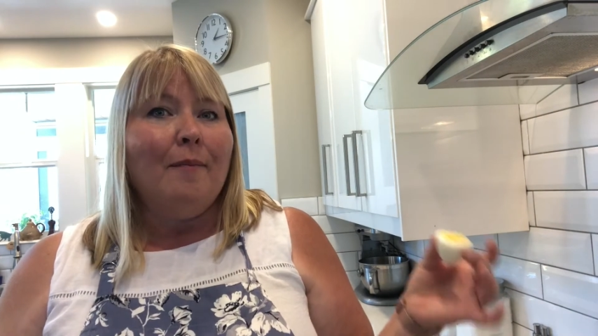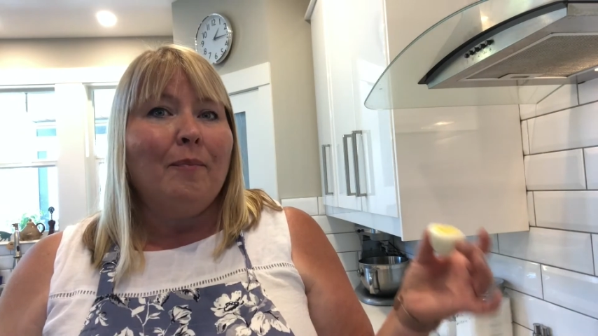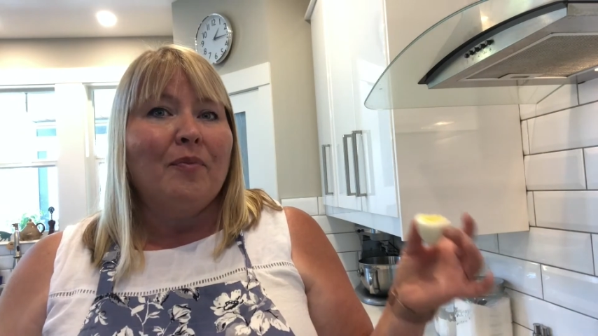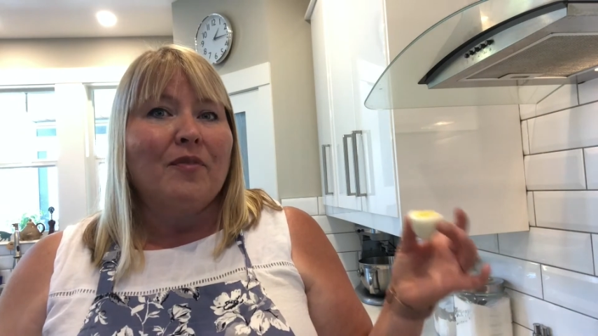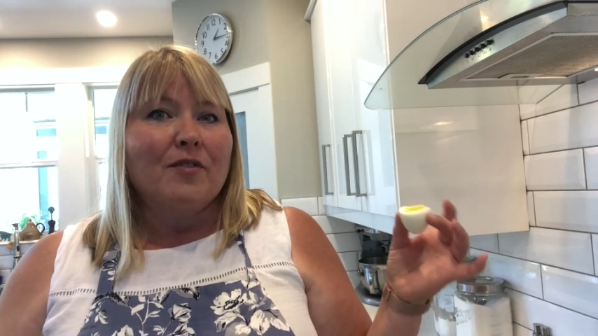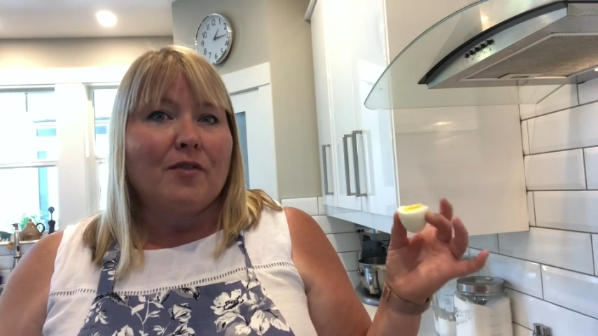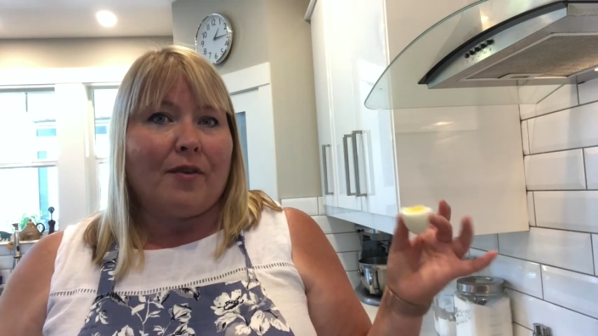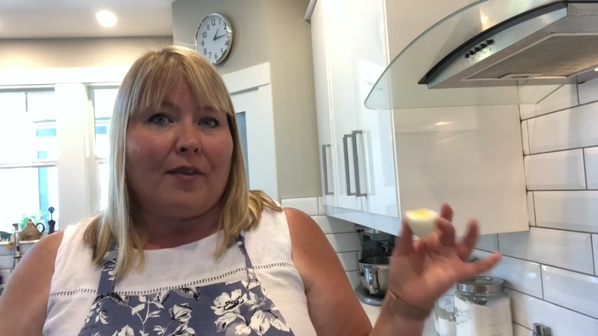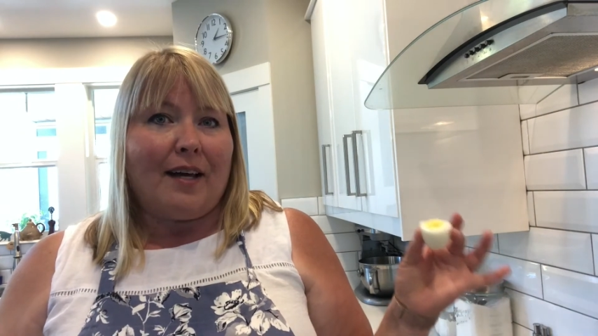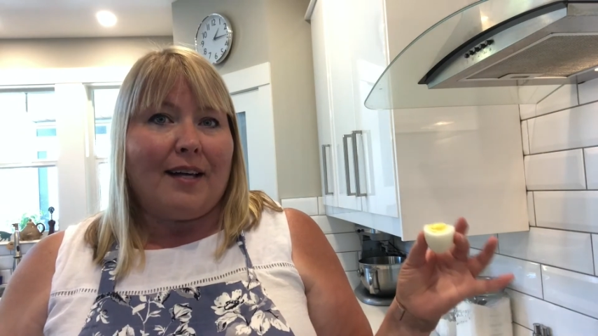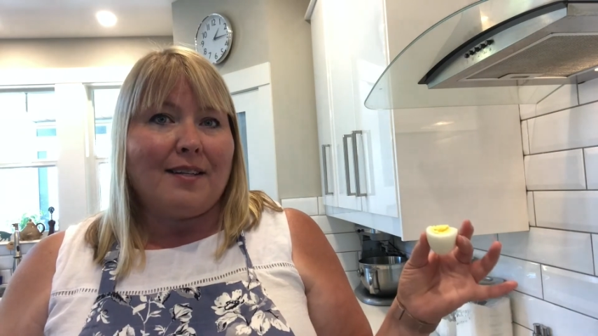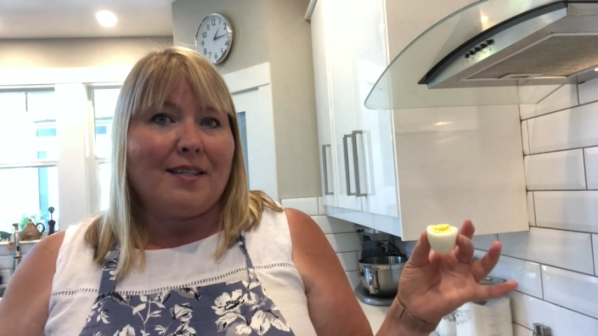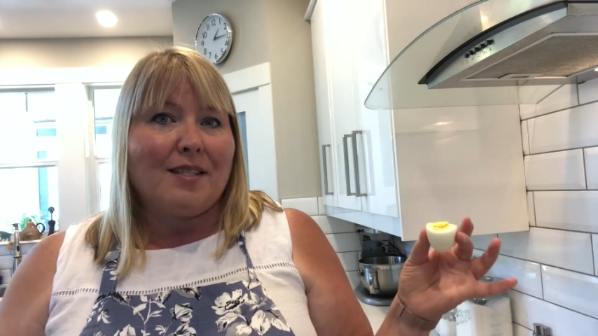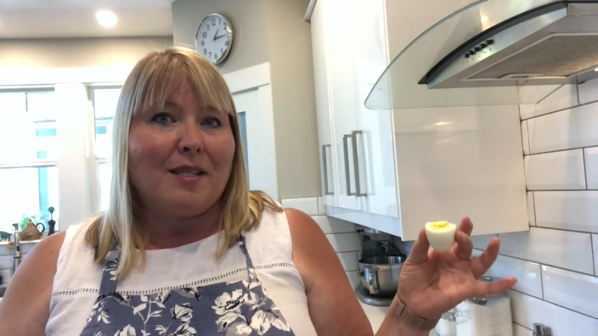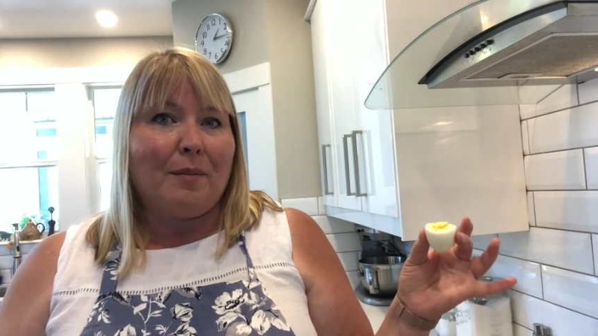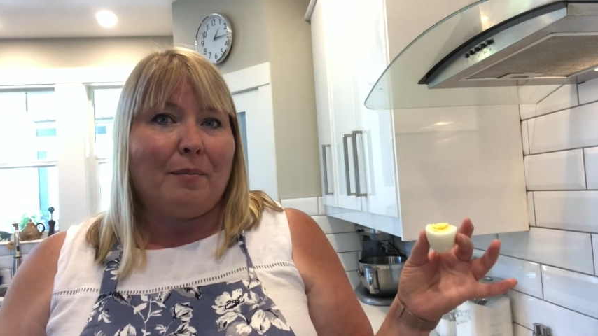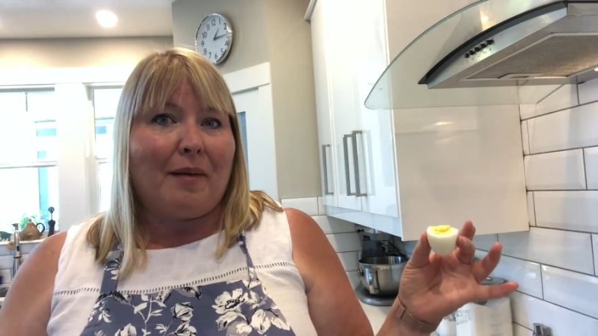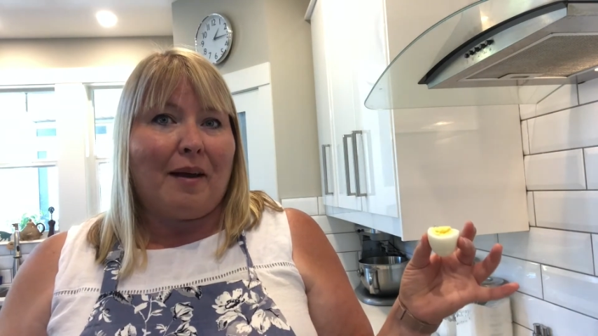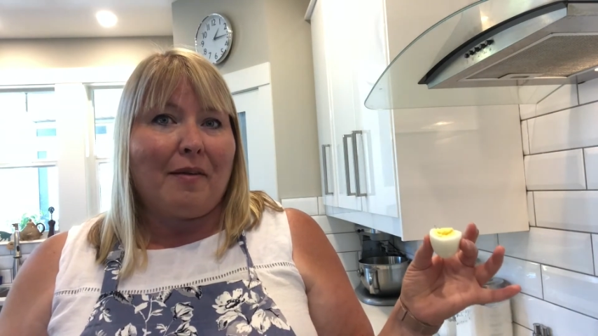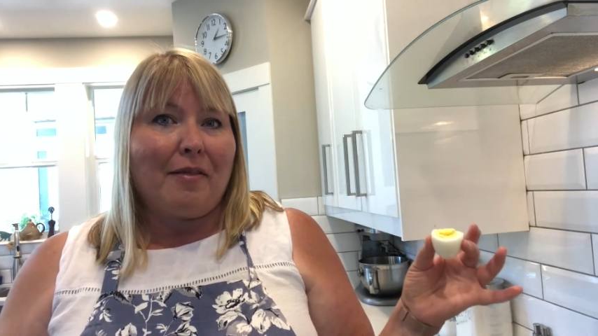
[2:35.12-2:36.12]
So that's the
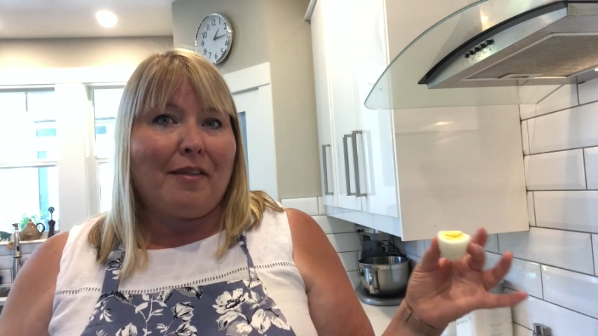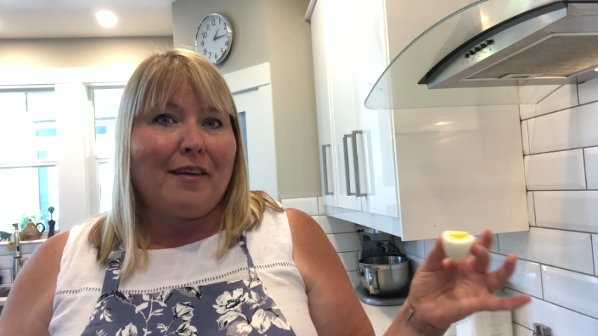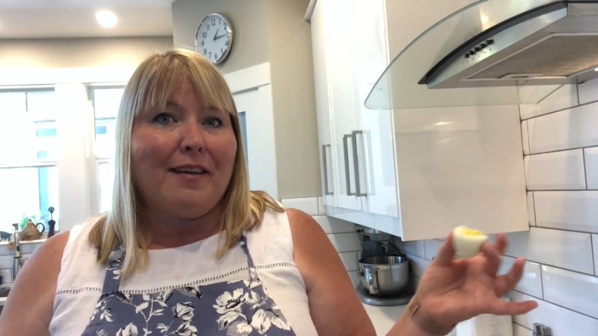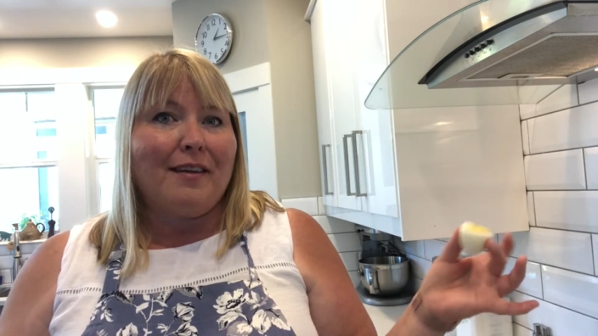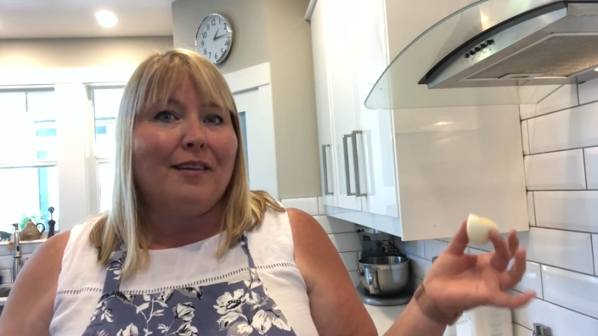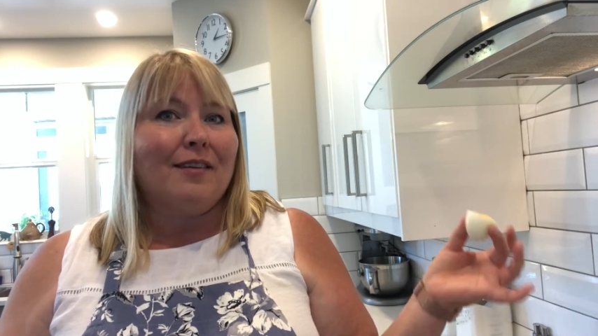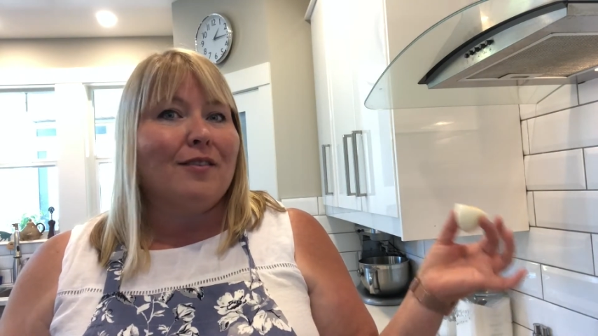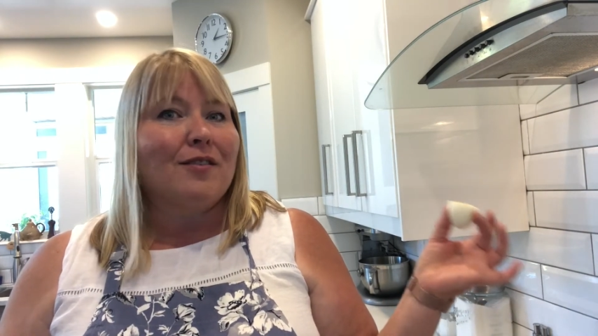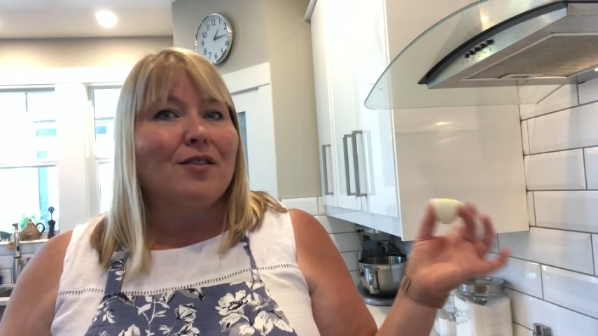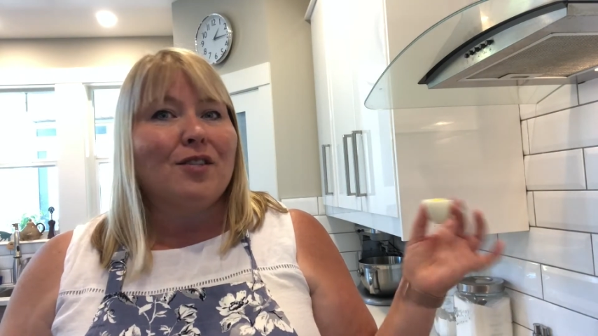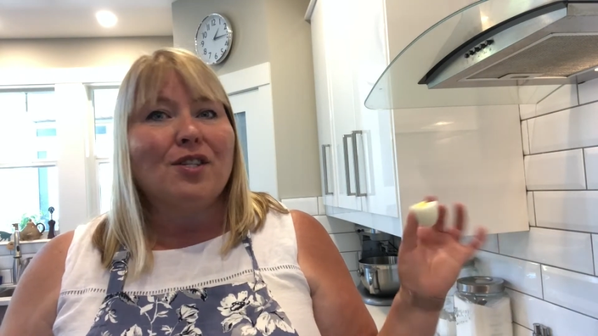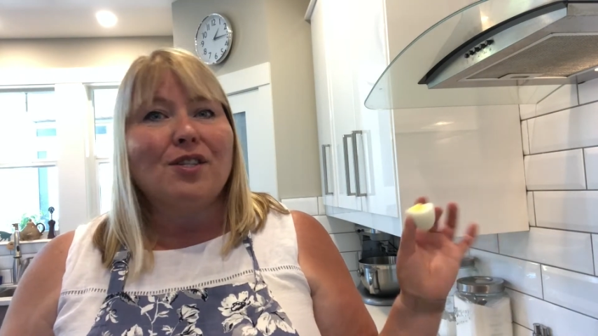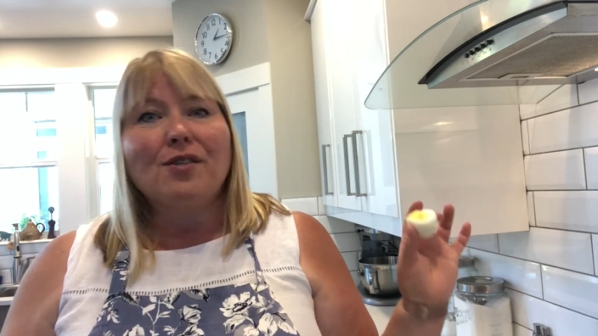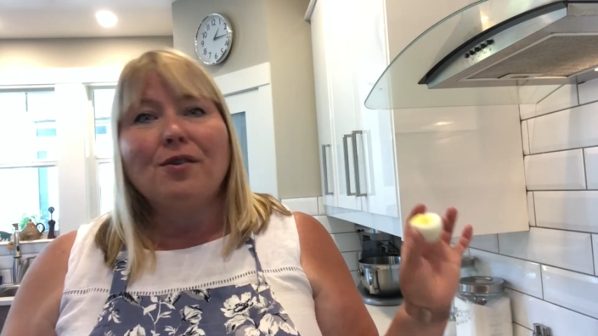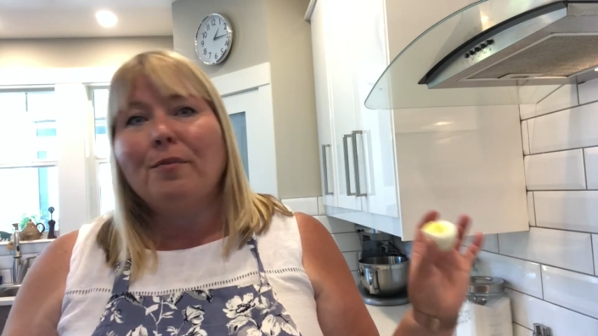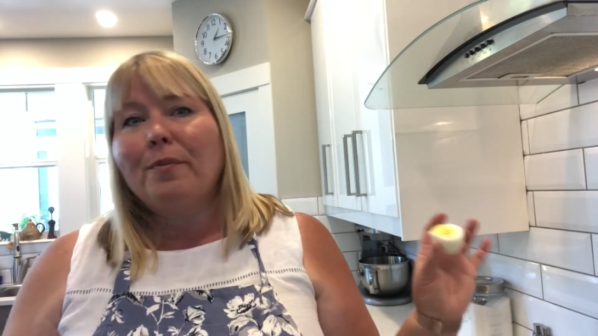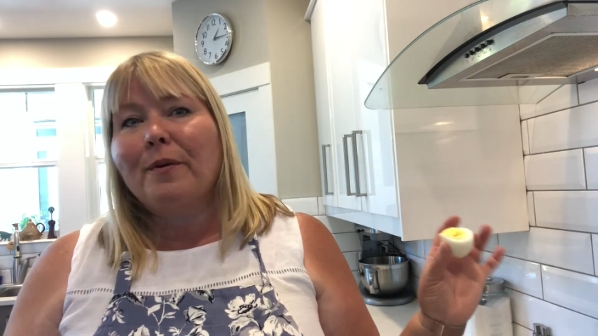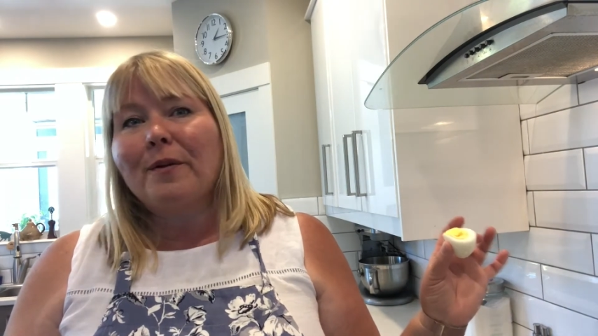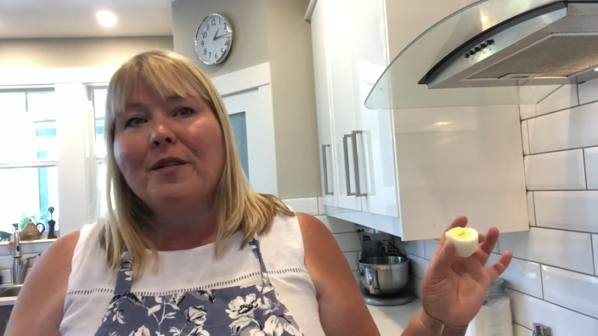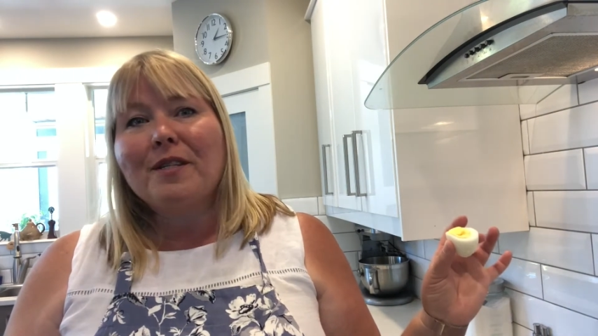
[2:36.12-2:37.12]
method,
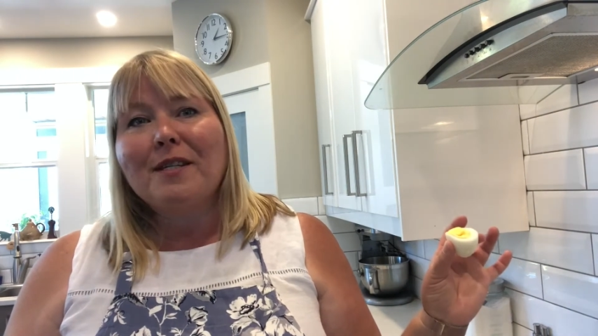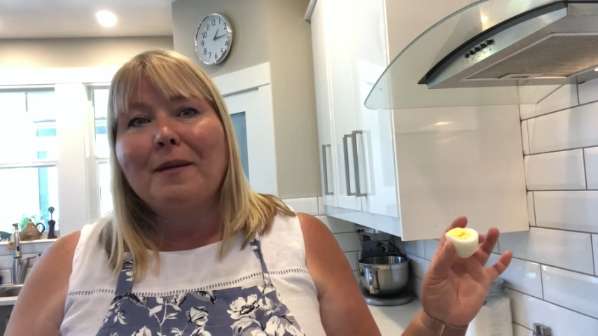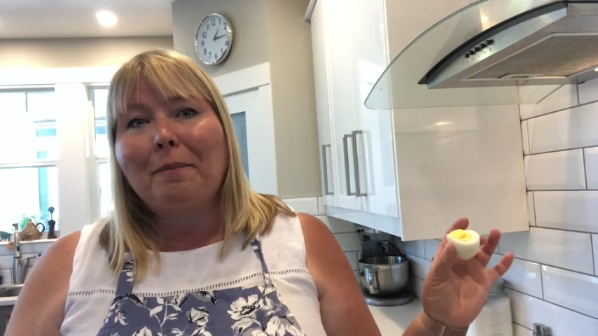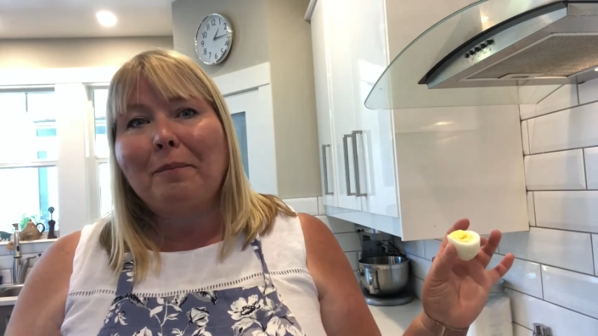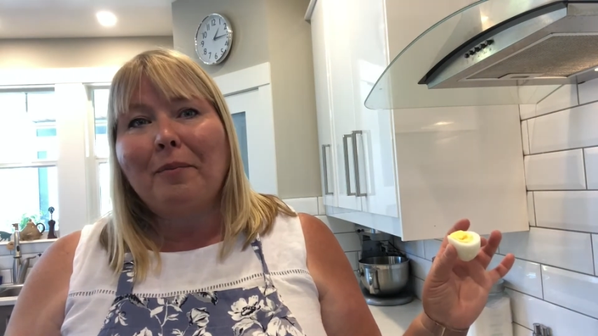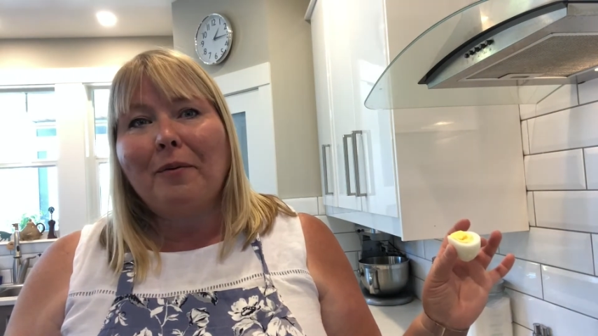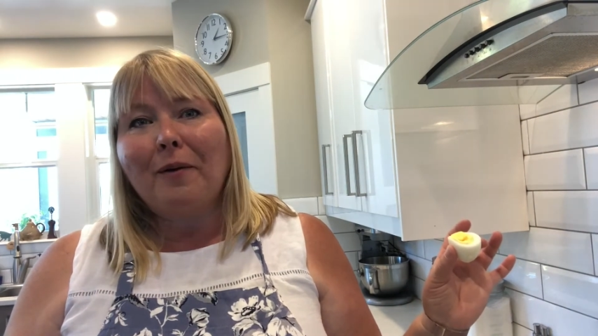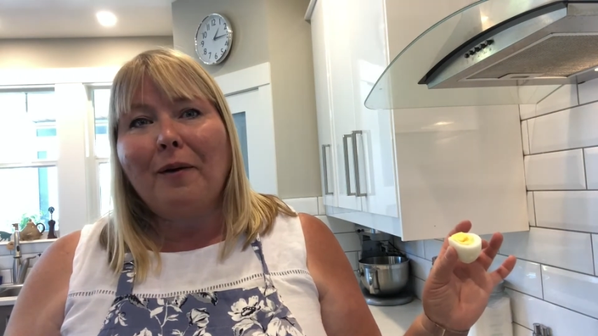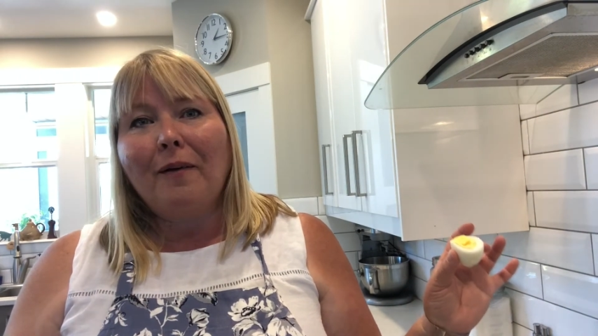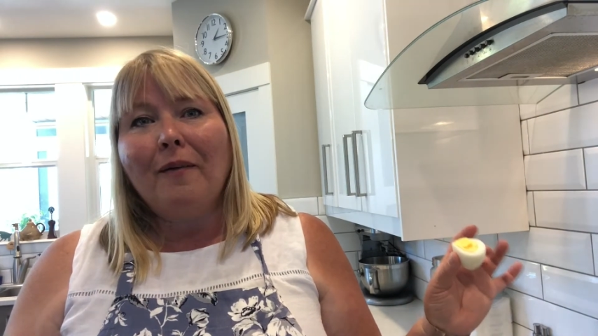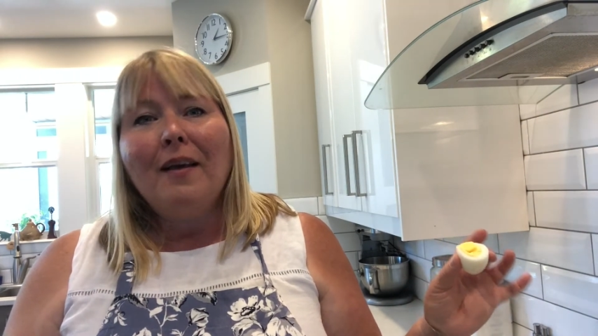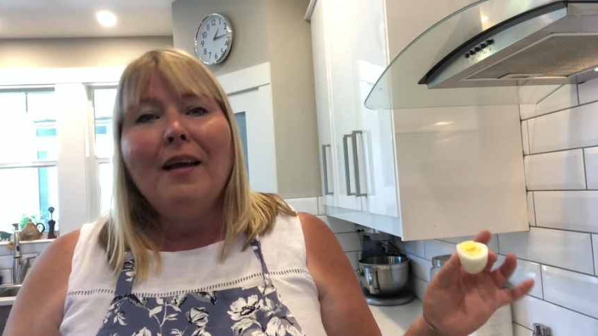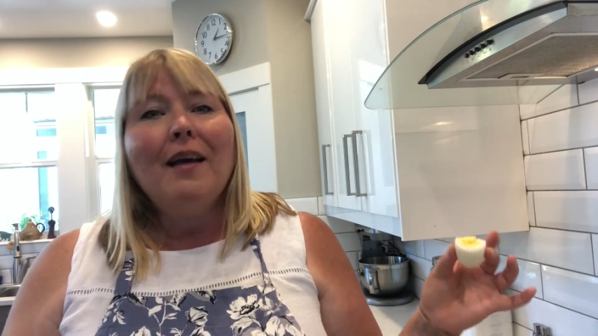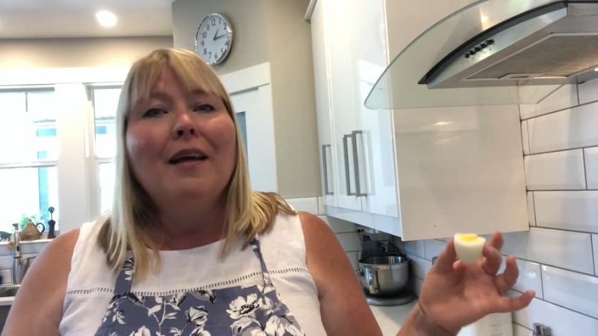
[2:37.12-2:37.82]
super simple.